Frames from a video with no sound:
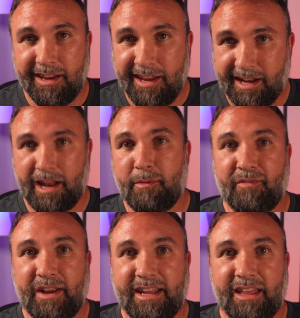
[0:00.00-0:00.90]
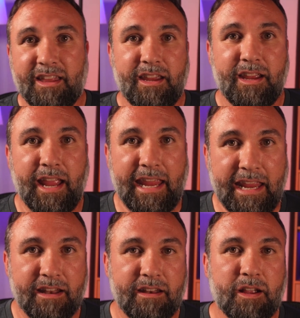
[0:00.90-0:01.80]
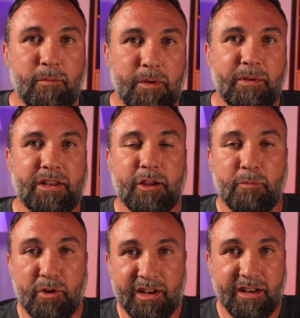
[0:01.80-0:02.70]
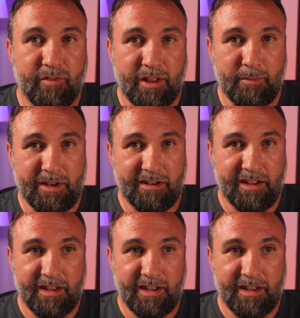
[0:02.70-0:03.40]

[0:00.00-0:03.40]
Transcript: economic vitality, and commitment to community development.